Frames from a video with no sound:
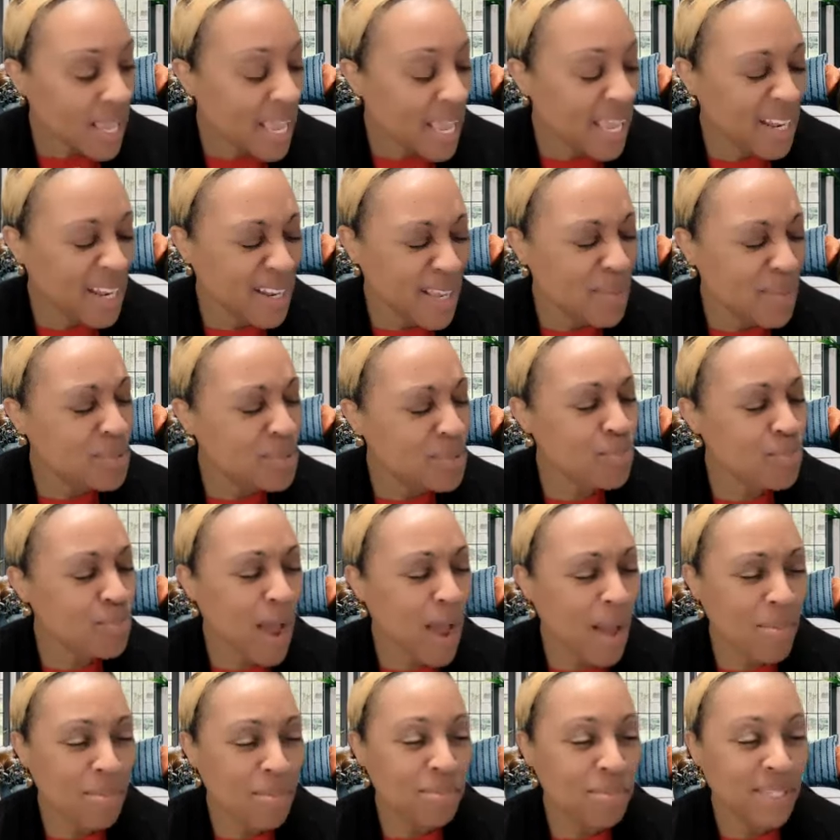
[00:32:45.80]
And it was
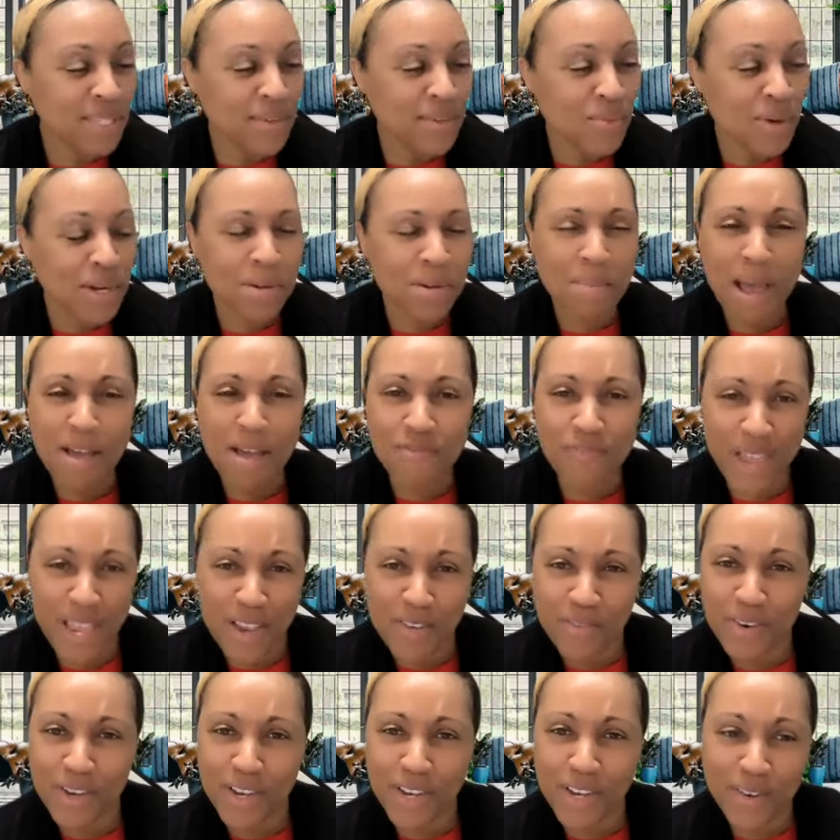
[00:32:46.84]
probably one of my
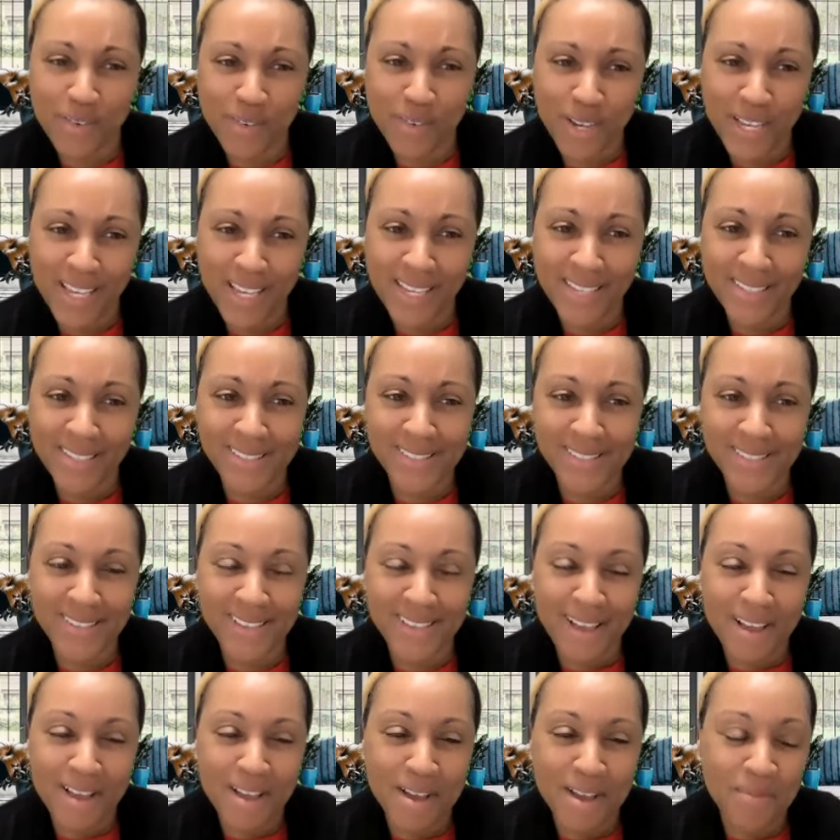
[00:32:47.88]
favorite creeds.
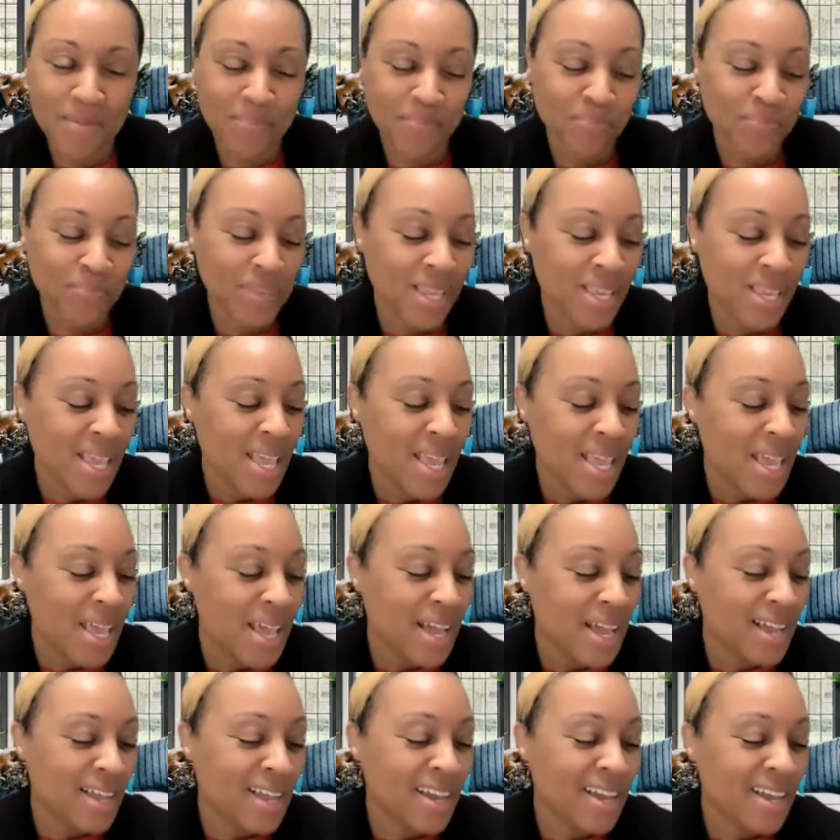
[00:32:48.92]
Um,
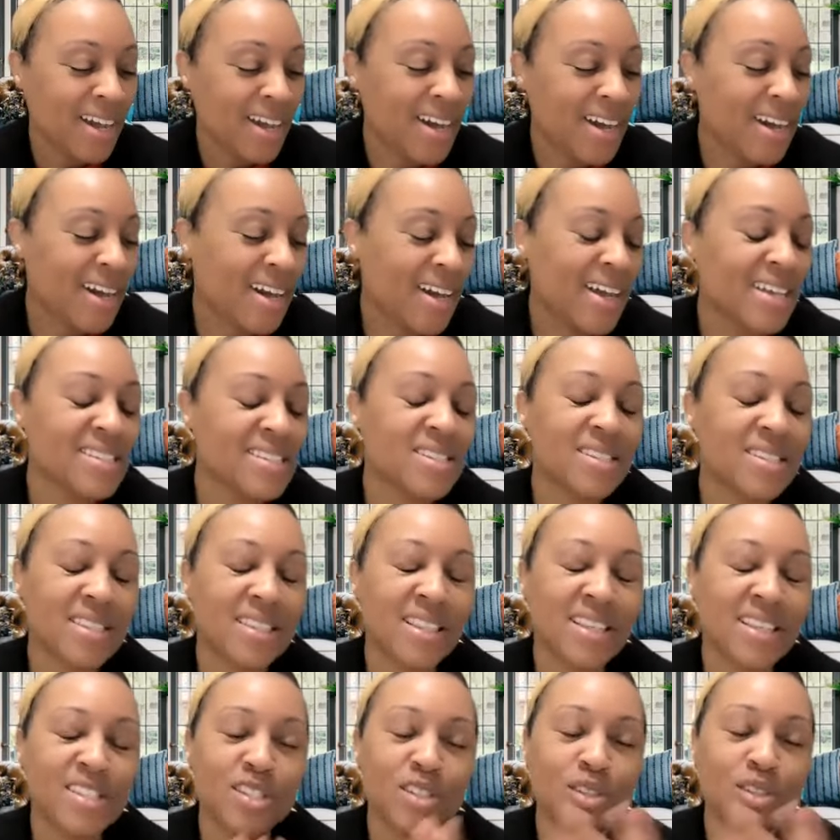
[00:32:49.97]
because
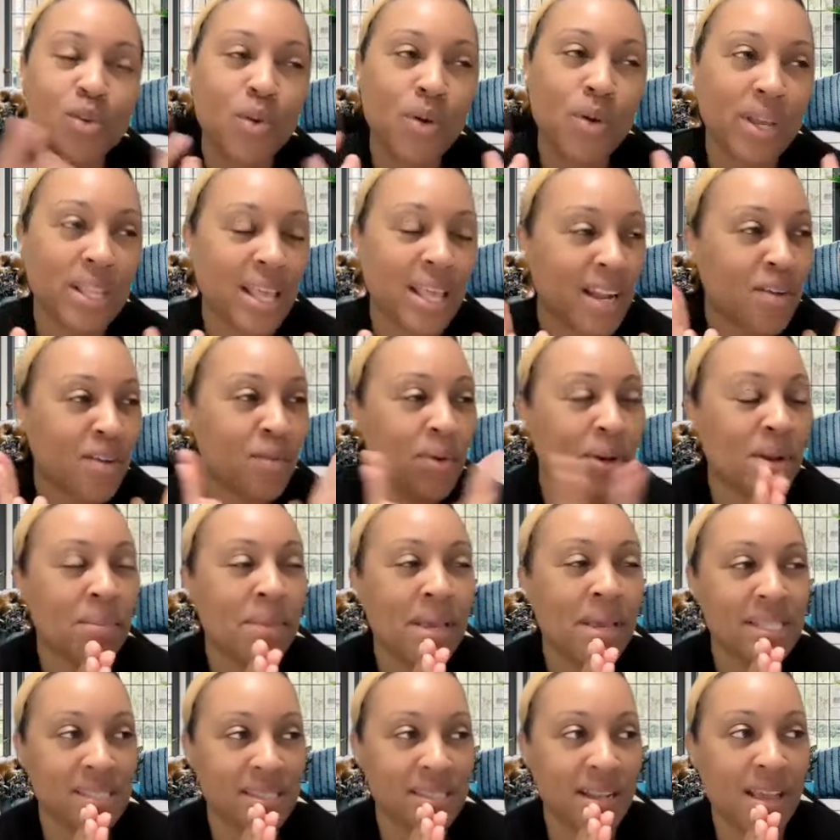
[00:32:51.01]
the storyline, I don't want to
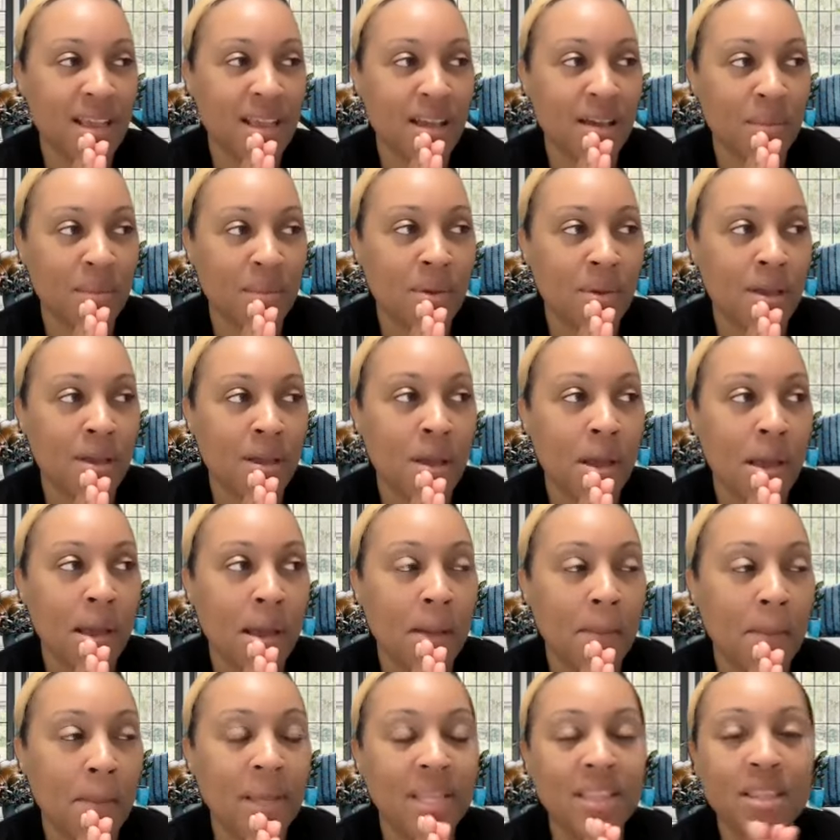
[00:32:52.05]
mess it up,
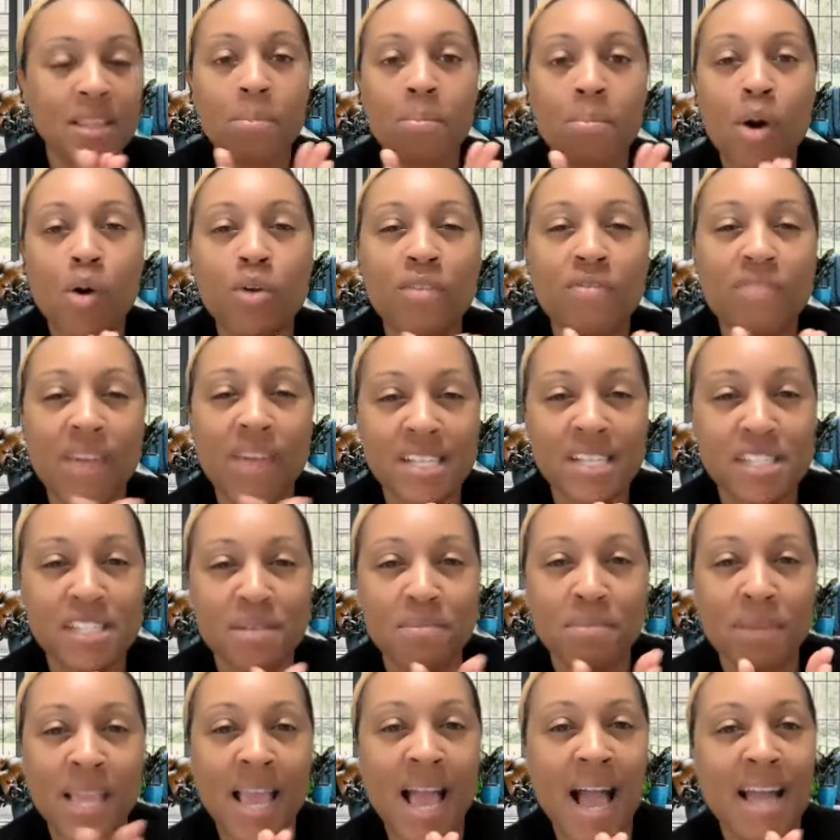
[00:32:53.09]
but the motivation
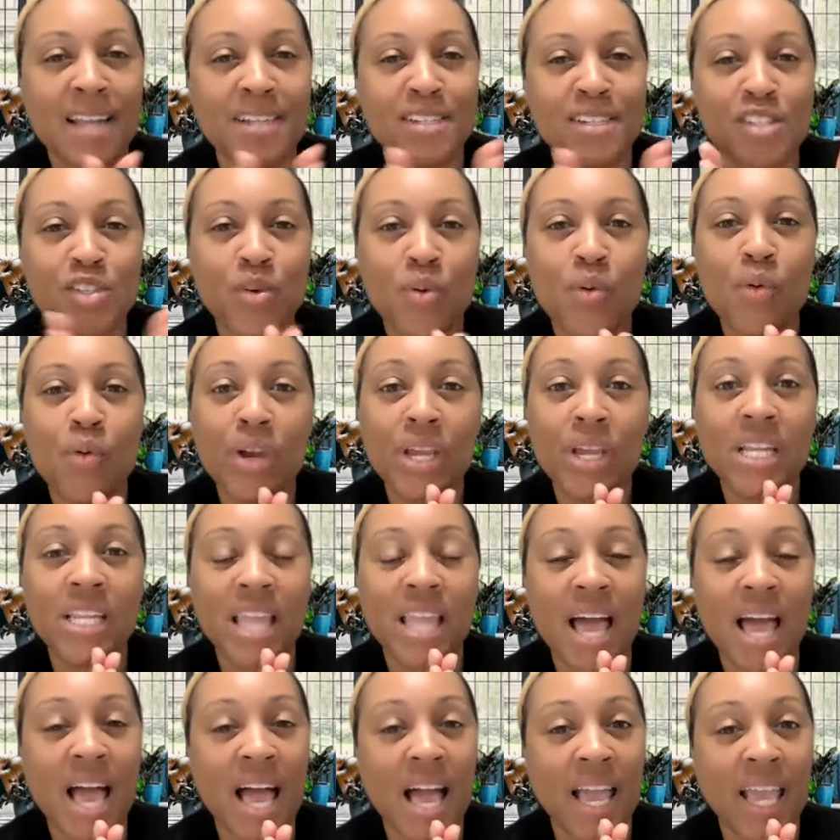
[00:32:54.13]
behind the
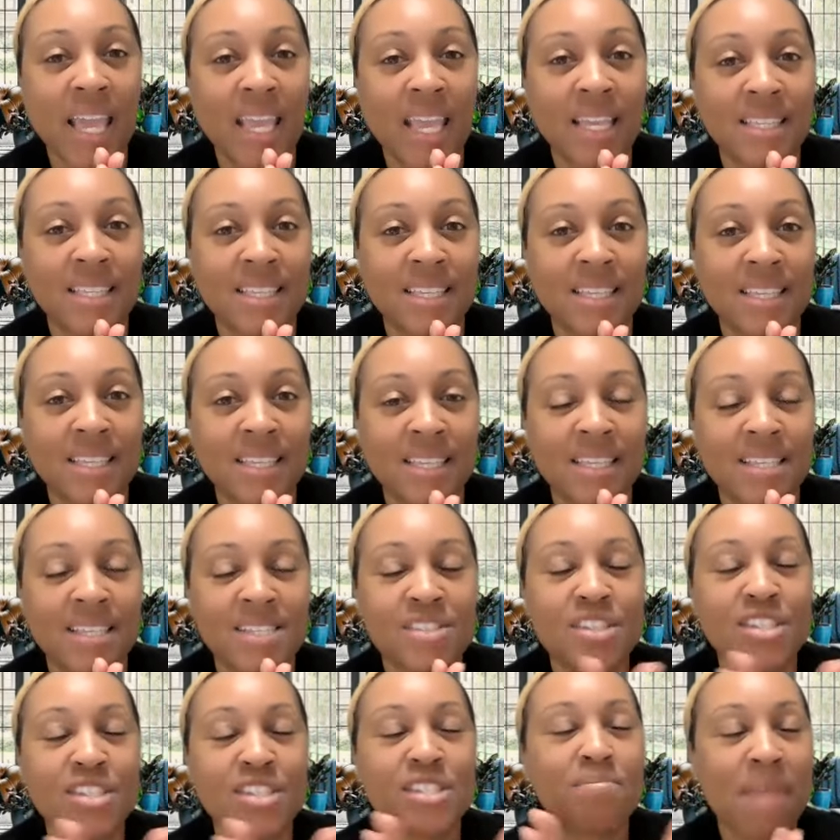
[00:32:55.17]
storyline
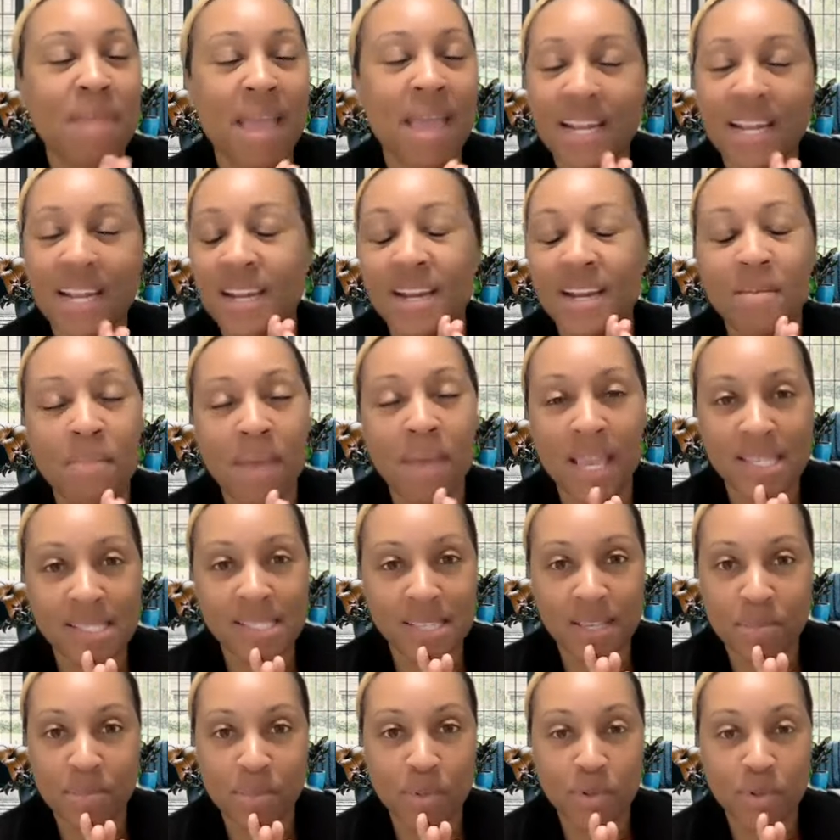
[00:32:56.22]
just made it an
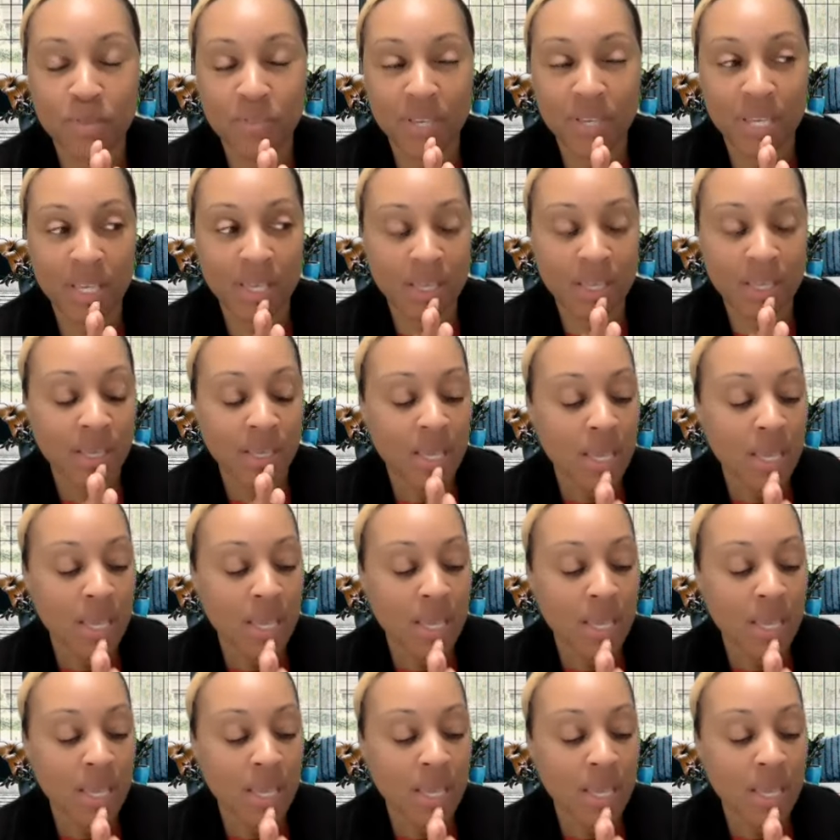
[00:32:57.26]
amazing movie.